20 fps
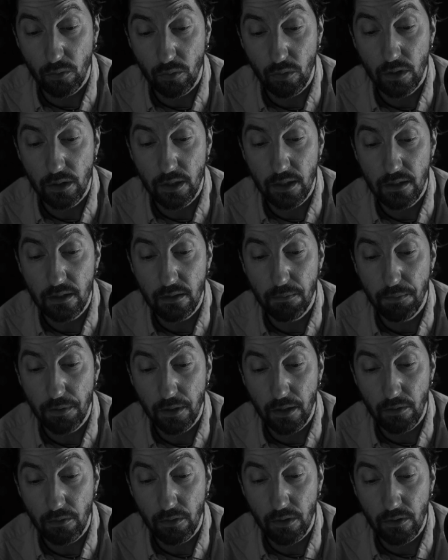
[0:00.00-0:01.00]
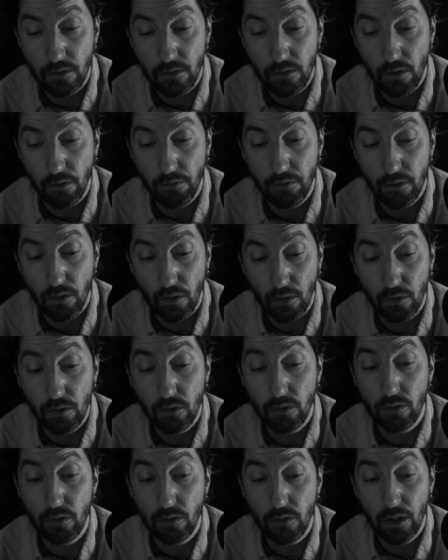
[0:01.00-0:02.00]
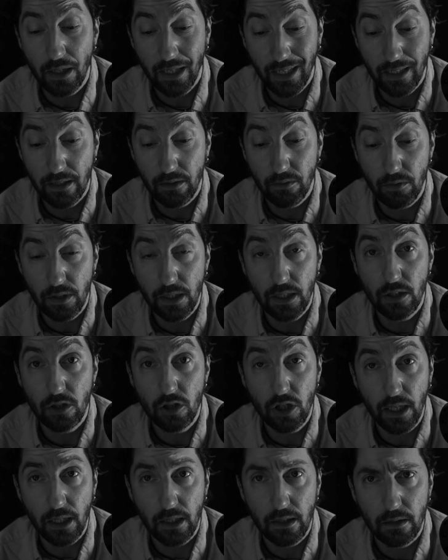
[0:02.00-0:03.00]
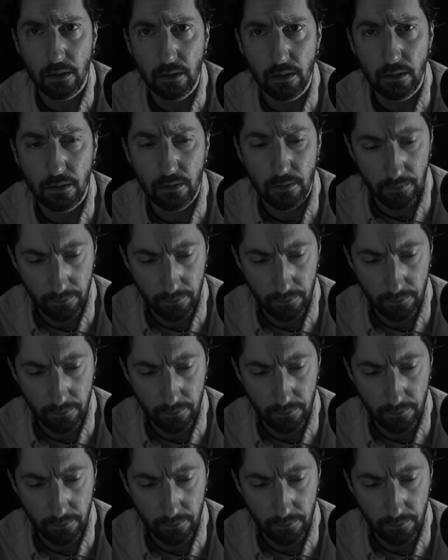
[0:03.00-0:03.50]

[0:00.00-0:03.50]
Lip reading: or disappearance of Dr. Henry Jekyll.